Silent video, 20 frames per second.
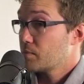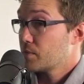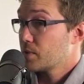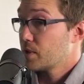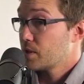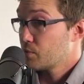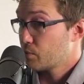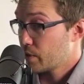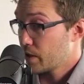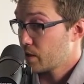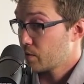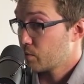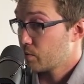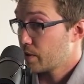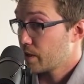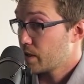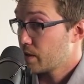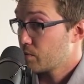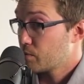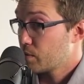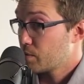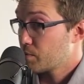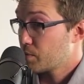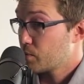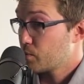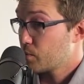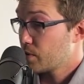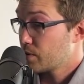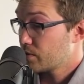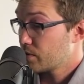he ran away,
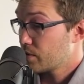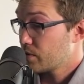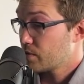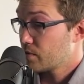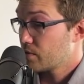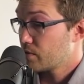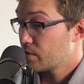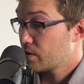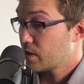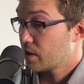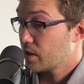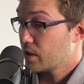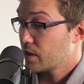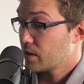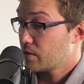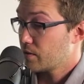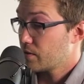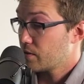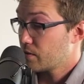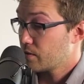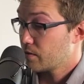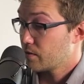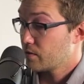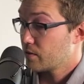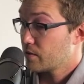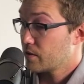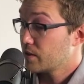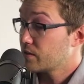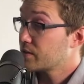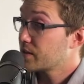went
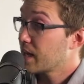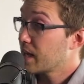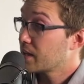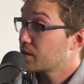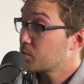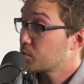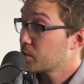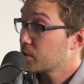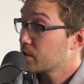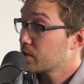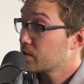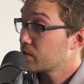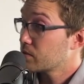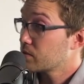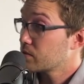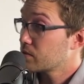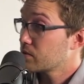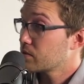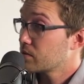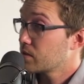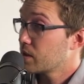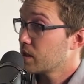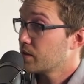to his dad's place.